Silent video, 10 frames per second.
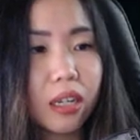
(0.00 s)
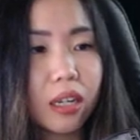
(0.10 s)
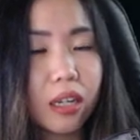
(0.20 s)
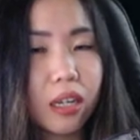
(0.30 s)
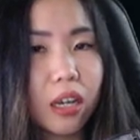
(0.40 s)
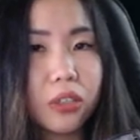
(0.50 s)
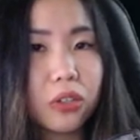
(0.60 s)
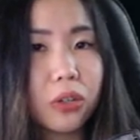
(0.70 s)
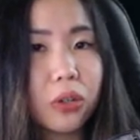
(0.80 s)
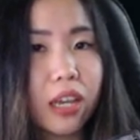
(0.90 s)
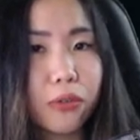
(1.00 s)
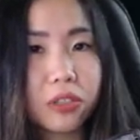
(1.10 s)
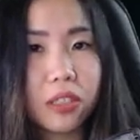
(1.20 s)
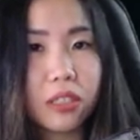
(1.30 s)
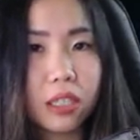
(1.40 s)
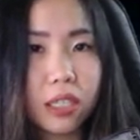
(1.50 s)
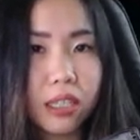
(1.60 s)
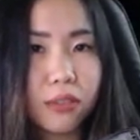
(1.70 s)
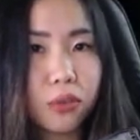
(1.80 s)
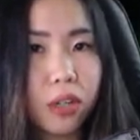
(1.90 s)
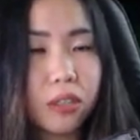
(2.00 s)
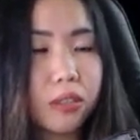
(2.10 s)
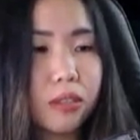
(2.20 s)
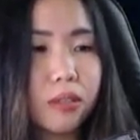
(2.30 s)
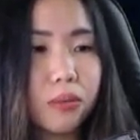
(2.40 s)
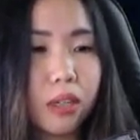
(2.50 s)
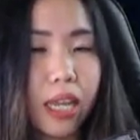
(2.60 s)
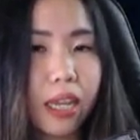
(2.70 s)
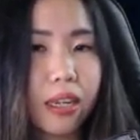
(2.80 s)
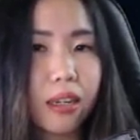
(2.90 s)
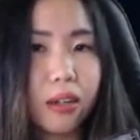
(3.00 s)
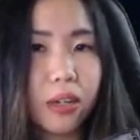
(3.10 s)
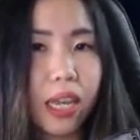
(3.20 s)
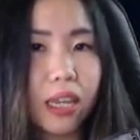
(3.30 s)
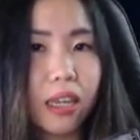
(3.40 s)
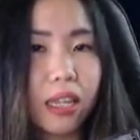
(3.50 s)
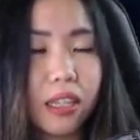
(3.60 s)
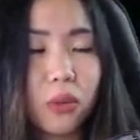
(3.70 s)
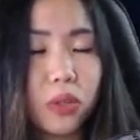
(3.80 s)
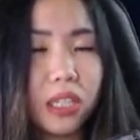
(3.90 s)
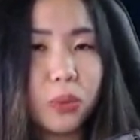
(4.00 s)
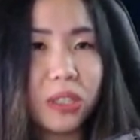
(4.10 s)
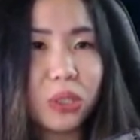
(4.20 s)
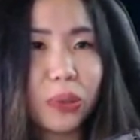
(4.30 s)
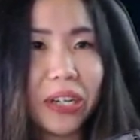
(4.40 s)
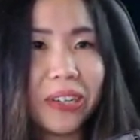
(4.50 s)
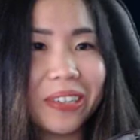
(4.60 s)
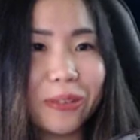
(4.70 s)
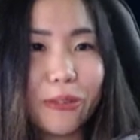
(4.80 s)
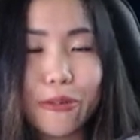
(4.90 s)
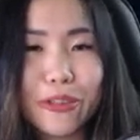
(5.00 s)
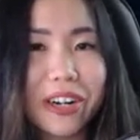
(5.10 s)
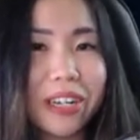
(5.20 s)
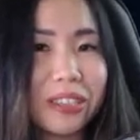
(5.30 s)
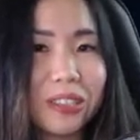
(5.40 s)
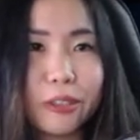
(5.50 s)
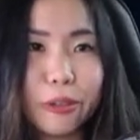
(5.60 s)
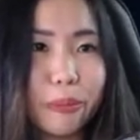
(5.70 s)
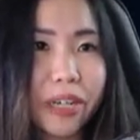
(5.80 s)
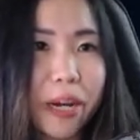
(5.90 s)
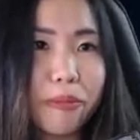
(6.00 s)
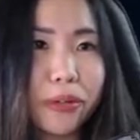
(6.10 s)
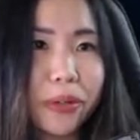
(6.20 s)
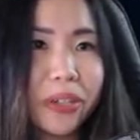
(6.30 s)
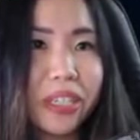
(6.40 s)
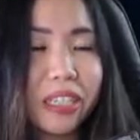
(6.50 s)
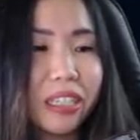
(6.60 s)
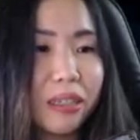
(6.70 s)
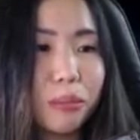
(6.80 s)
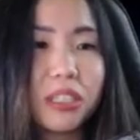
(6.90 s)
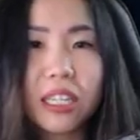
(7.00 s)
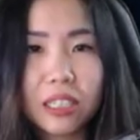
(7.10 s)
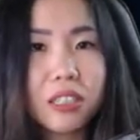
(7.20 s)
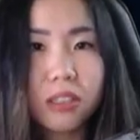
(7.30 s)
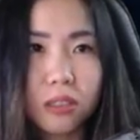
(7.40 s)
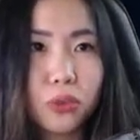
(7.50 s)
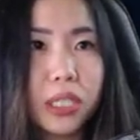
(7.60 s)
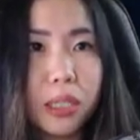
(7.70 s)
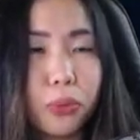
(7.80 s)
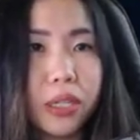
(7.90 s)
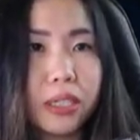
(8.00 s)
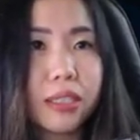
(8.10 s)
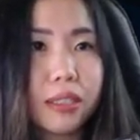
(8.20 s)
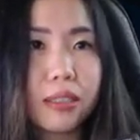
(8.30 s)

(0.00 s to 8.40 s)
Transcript: although ever since he did that for us, we're like, okay, I think we need one as well. For VR, it is super helpful. But yes, it's 3D printed.